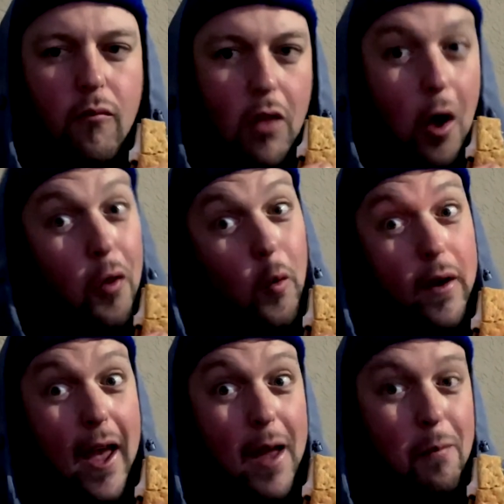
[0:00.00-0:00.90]
Although a
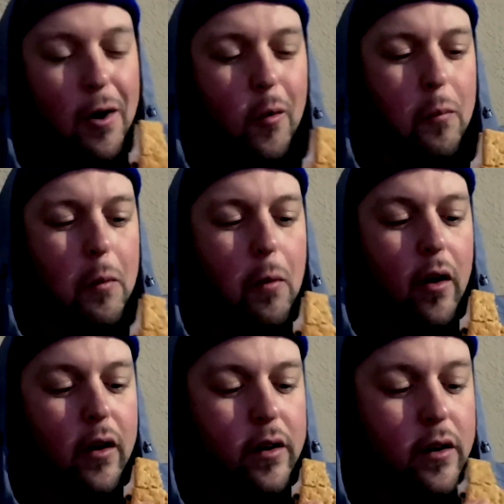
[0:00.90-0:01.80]
Cadbury would be probably
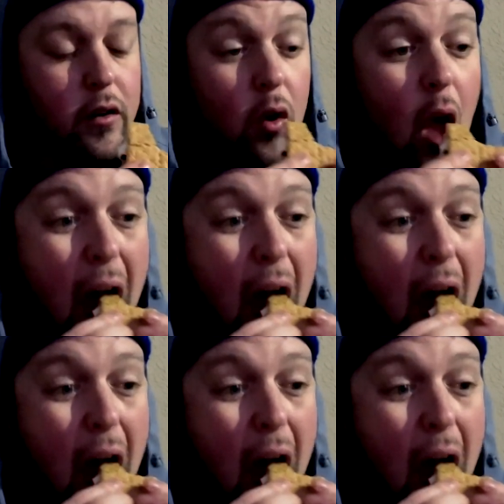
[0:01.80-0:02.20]
good in here too.